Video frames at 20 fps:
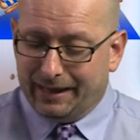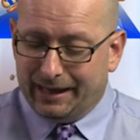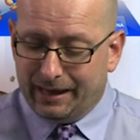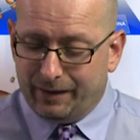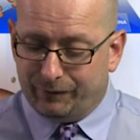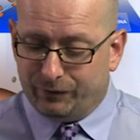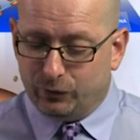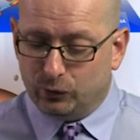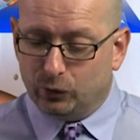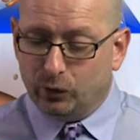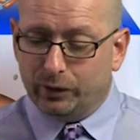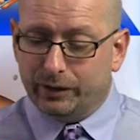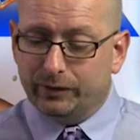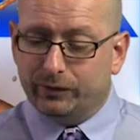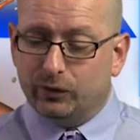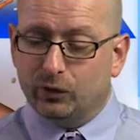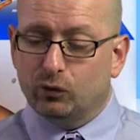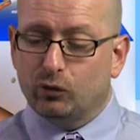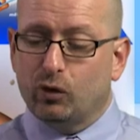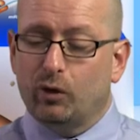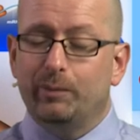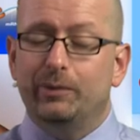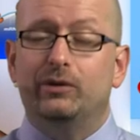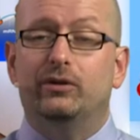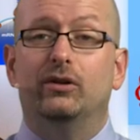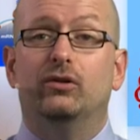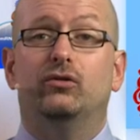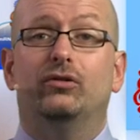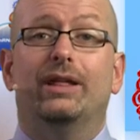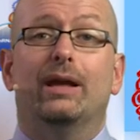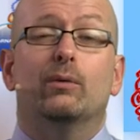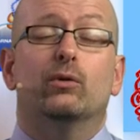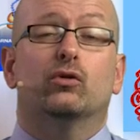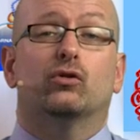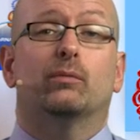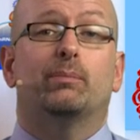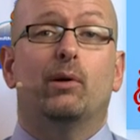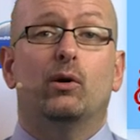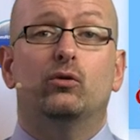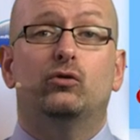if you look at the chromatids, they were
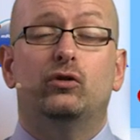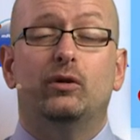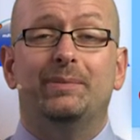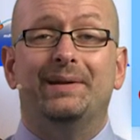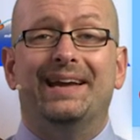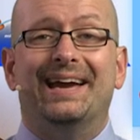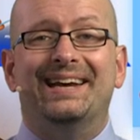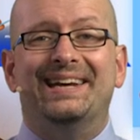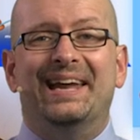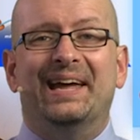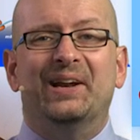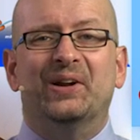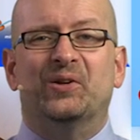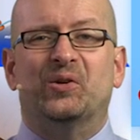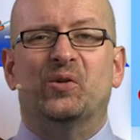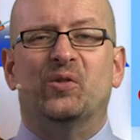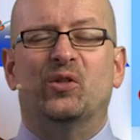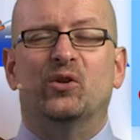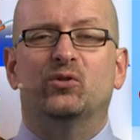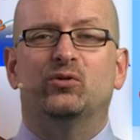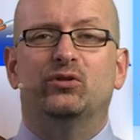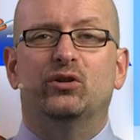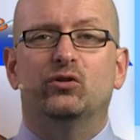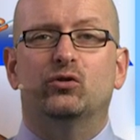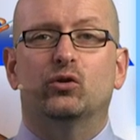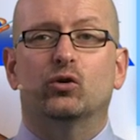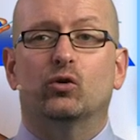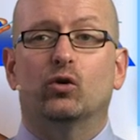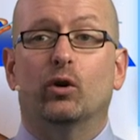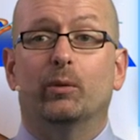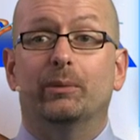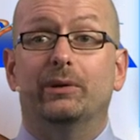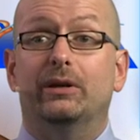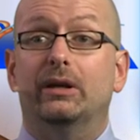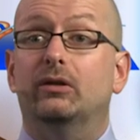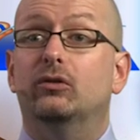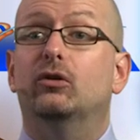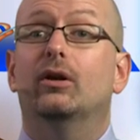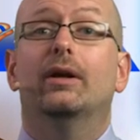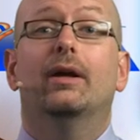supposed to be identical, those sister
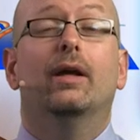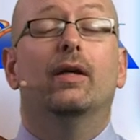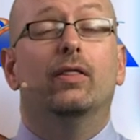chromatids.